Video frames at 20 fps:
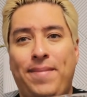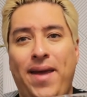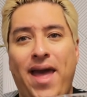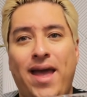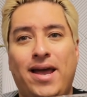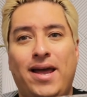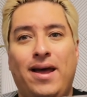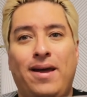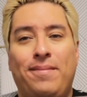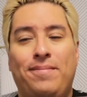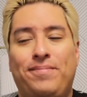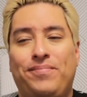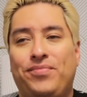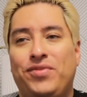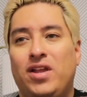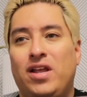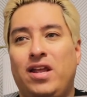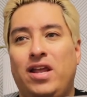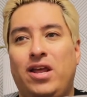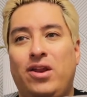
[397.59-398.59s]
backup
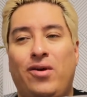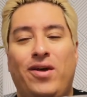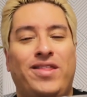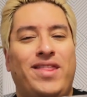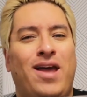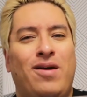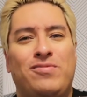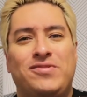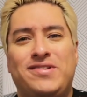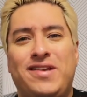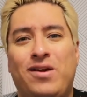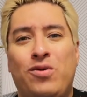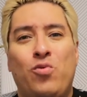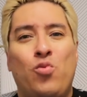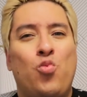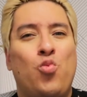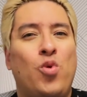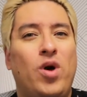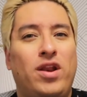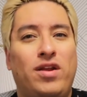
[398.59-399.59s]
you know, and that was like
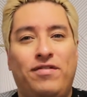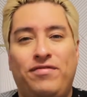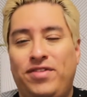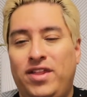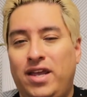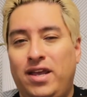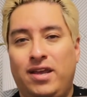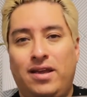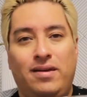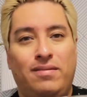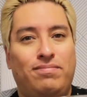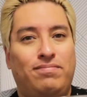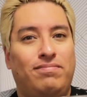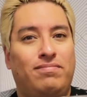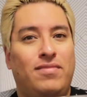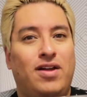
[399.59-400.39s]
one of the